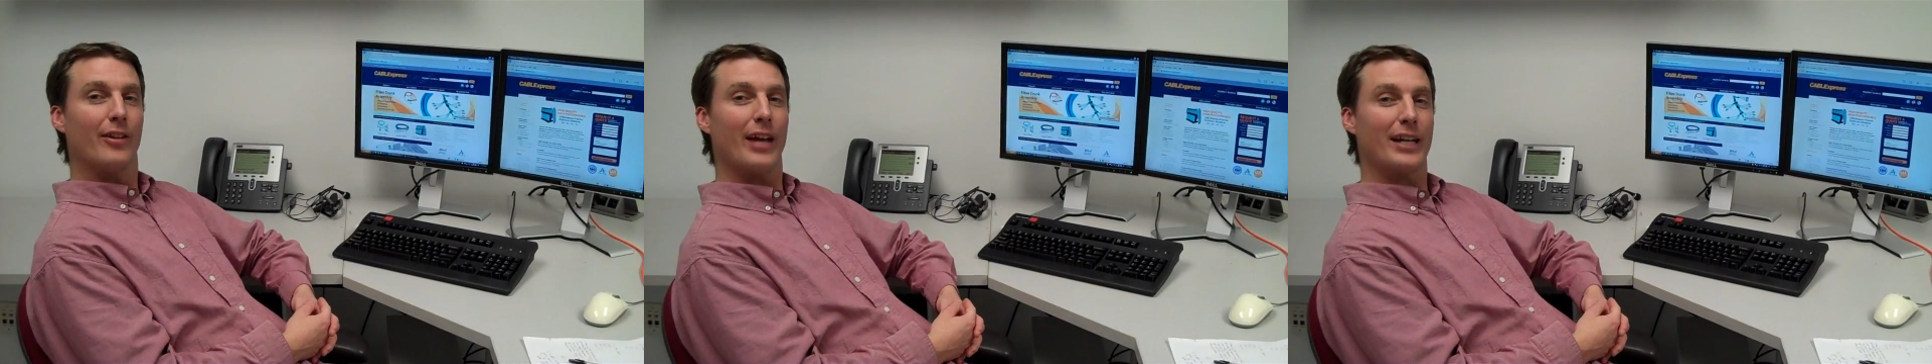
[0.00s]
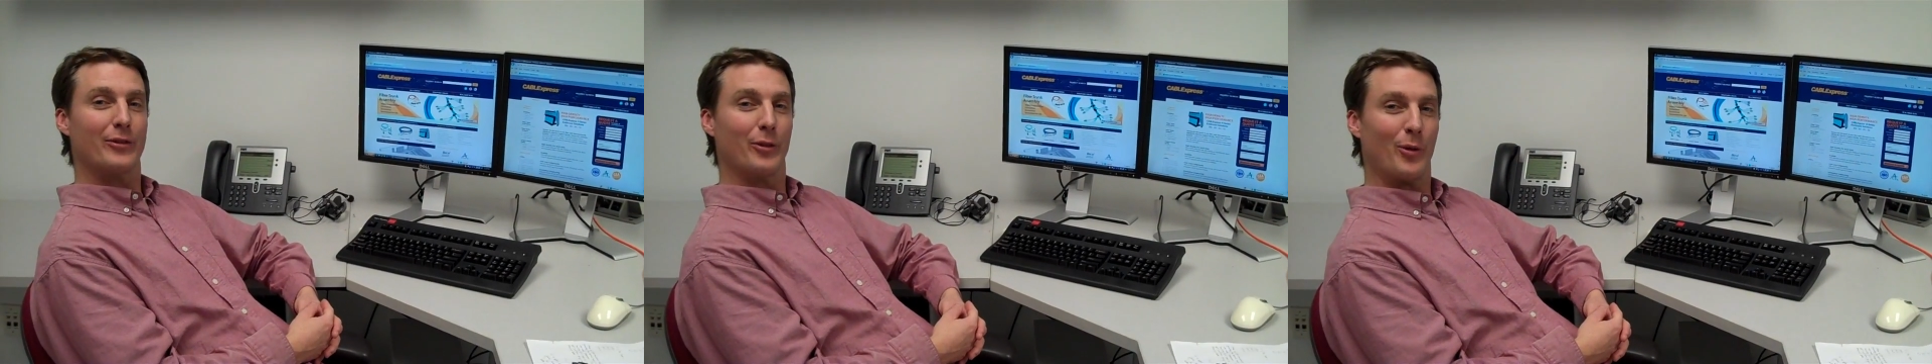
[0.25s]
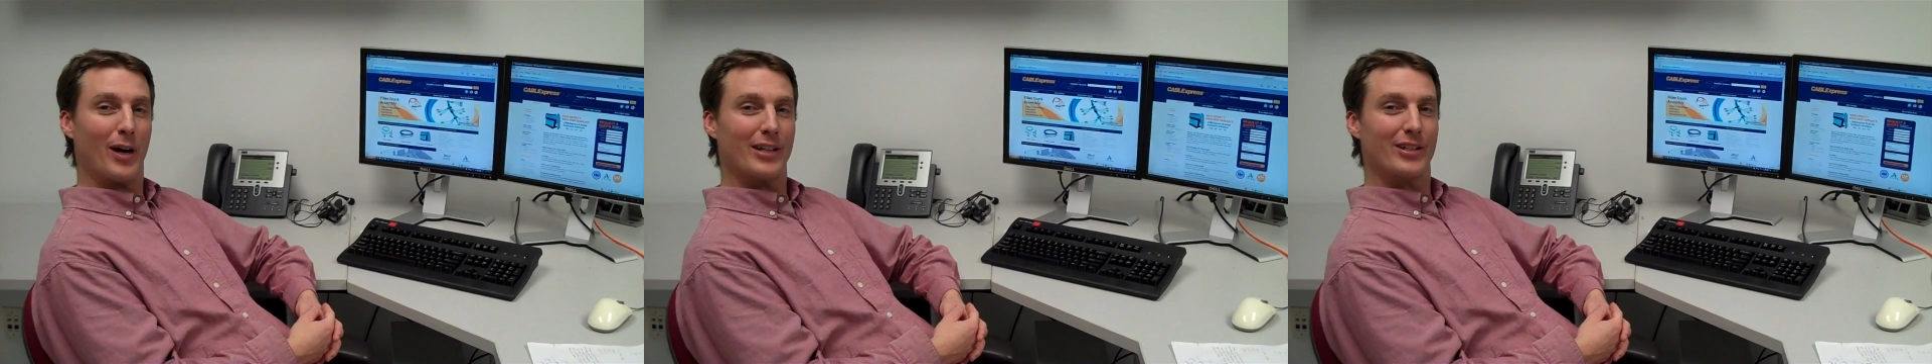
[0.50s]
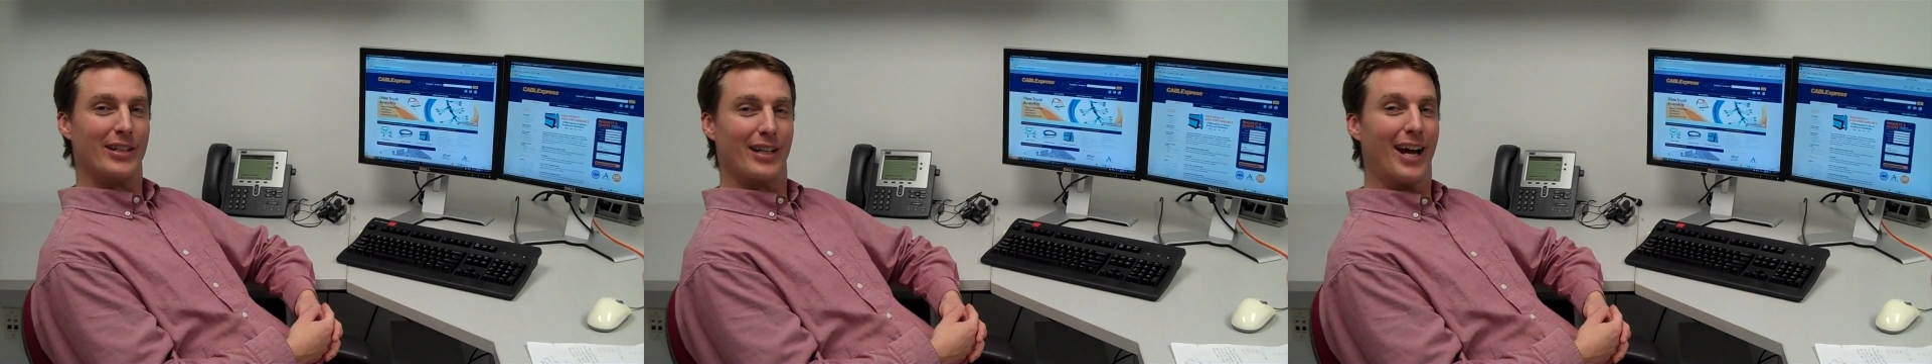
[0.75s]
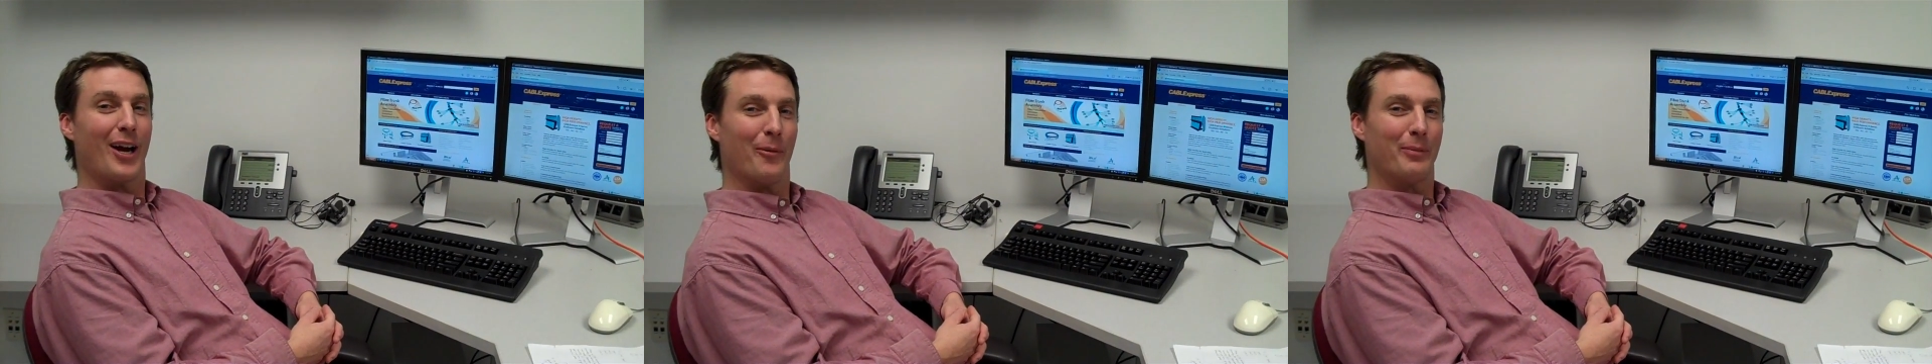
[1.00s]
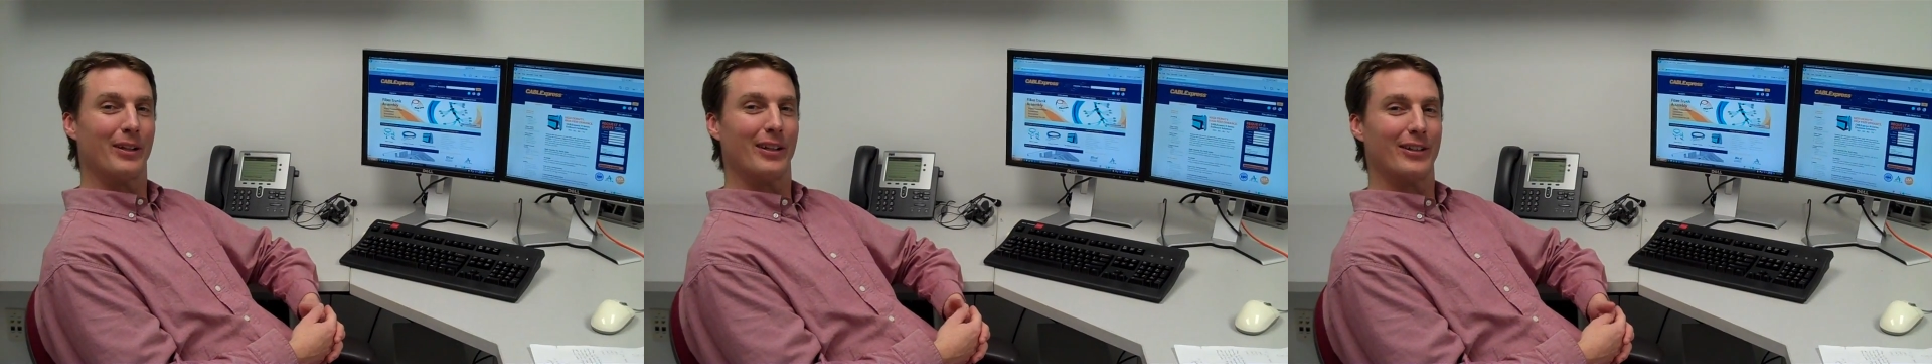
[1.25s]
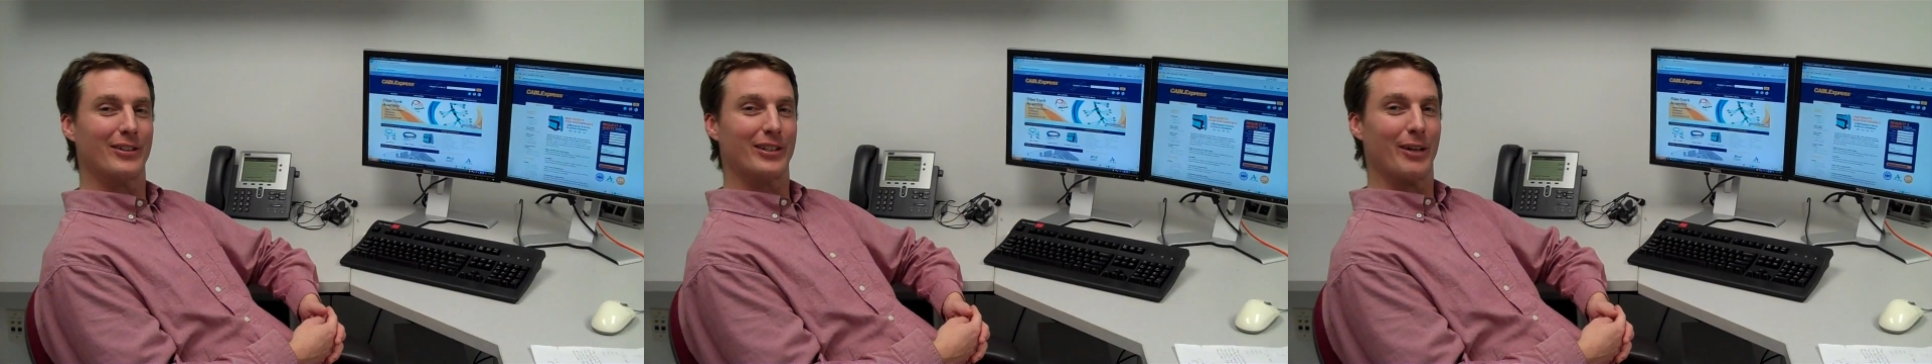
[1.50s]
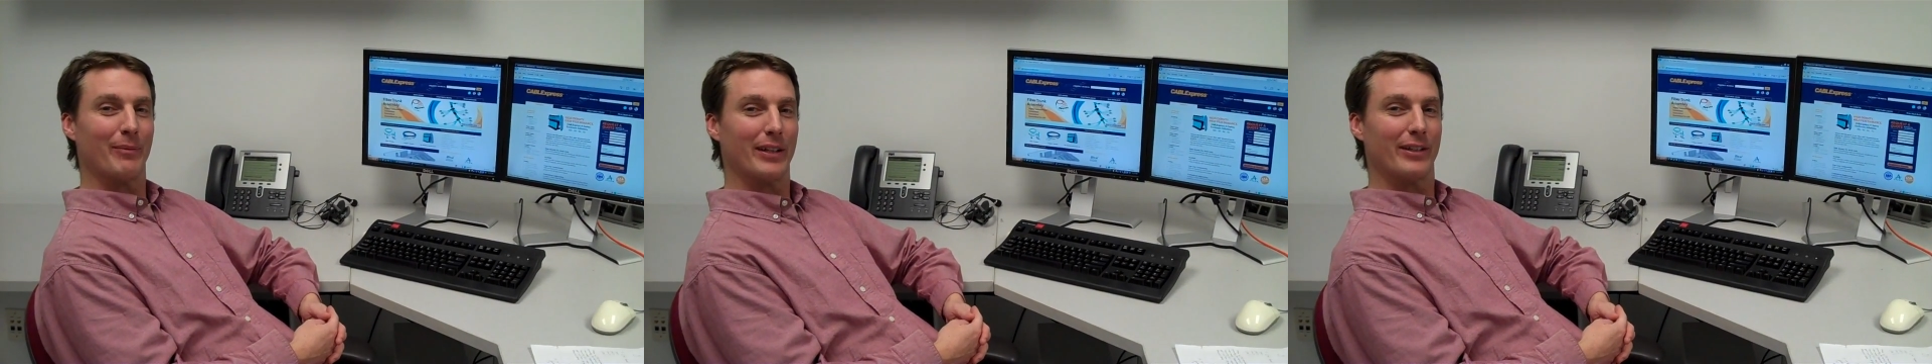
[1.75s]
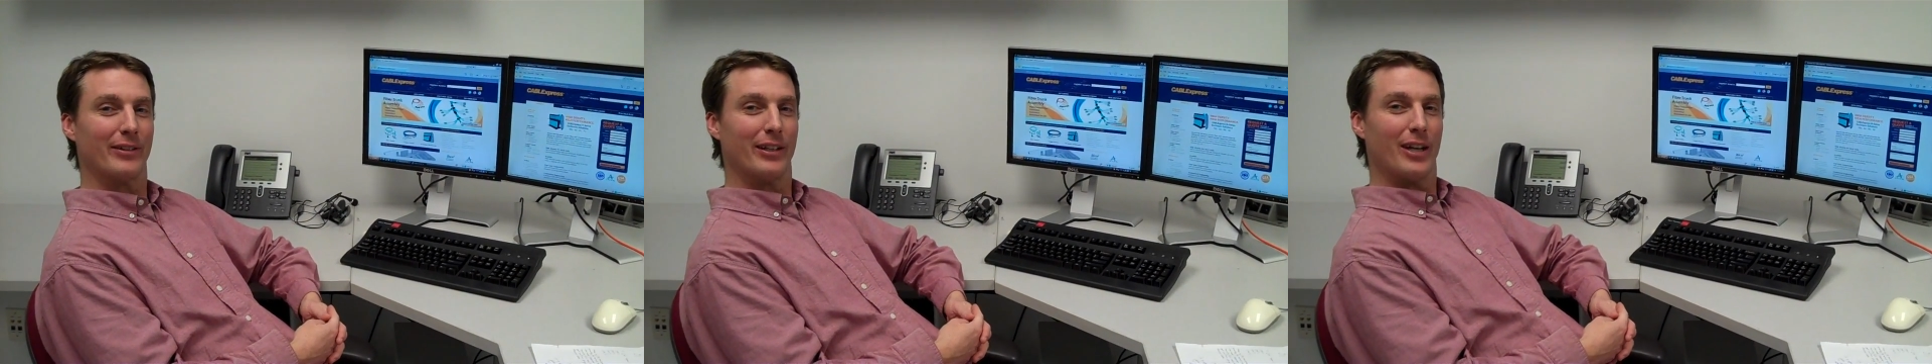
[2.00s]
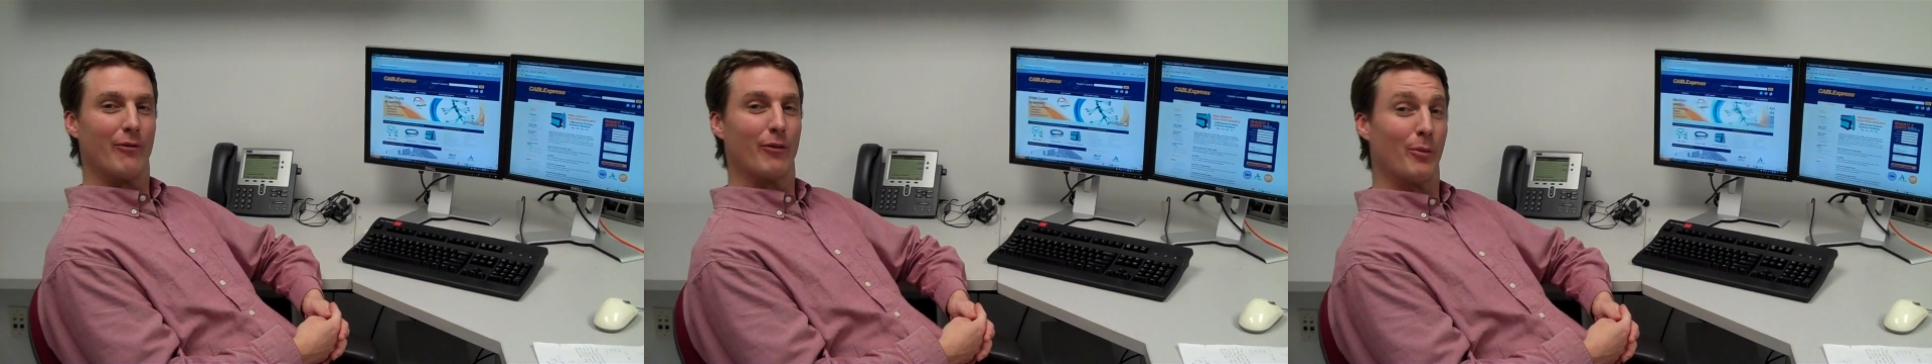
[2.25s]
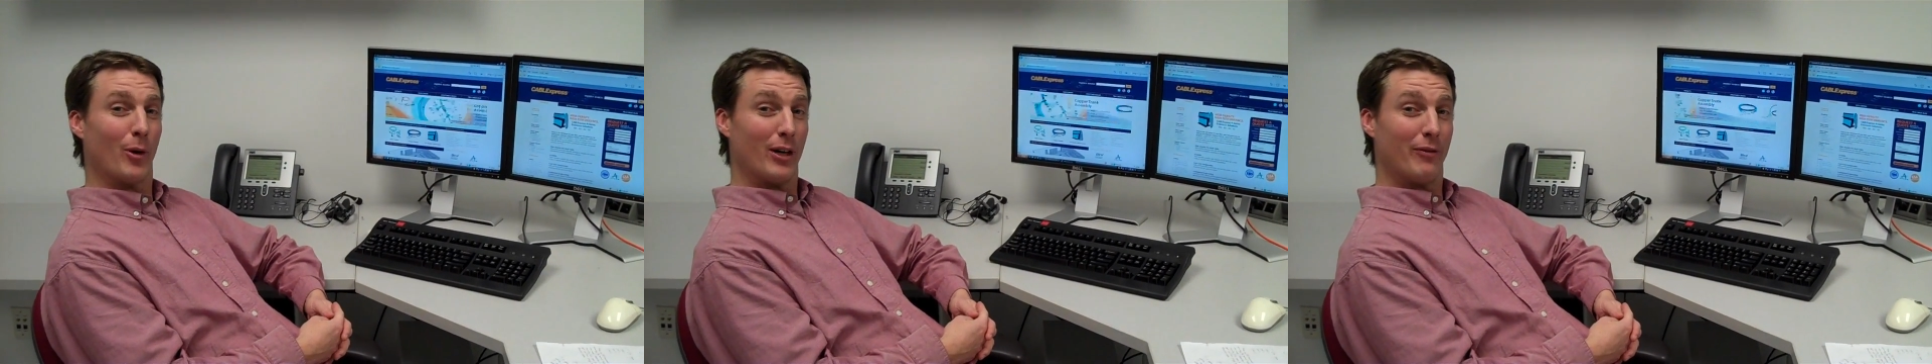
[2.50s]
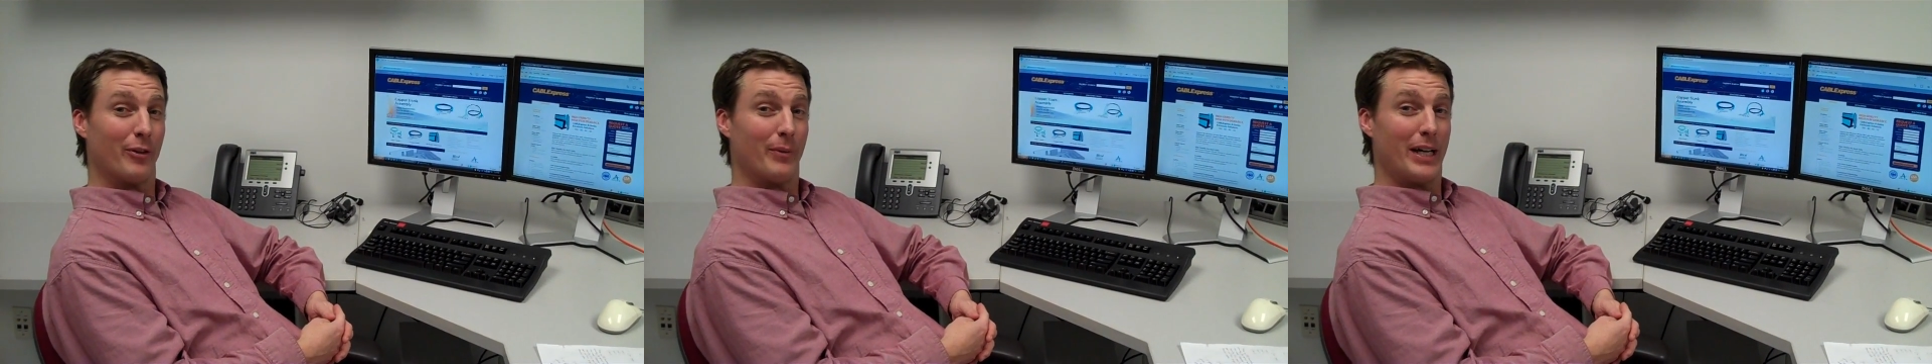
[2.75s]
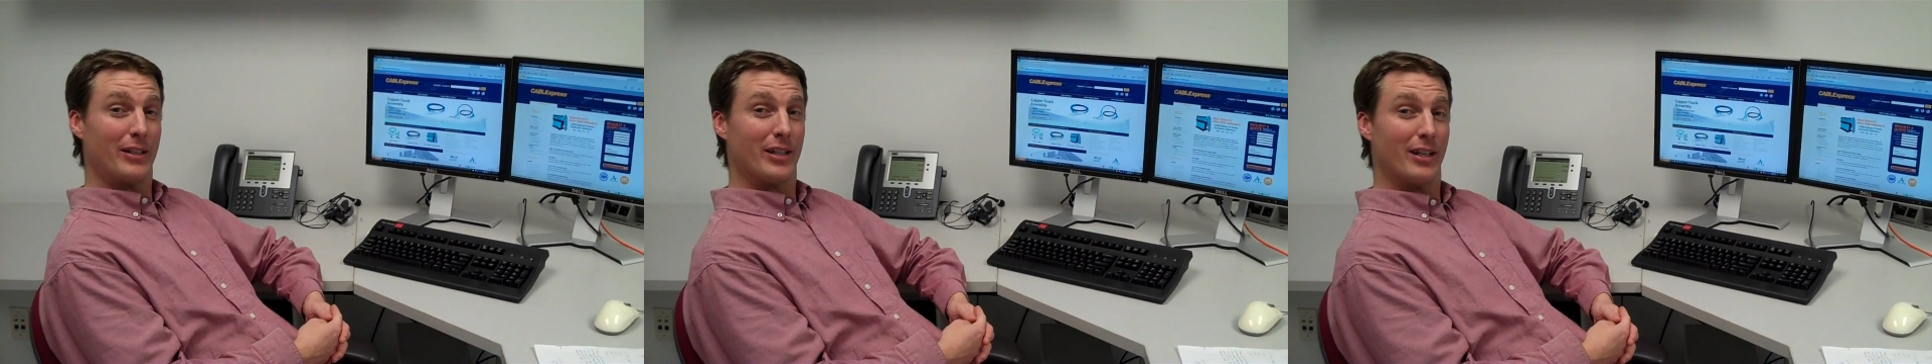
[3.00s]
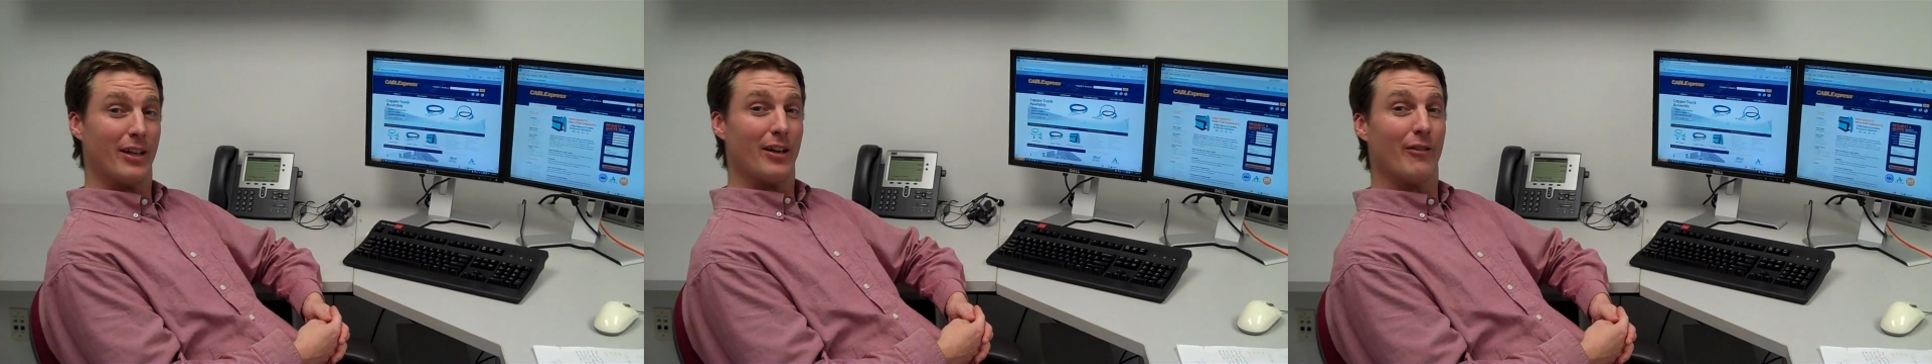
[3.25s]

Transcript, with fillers: Thanks for watching. I hope you learned something. For more information,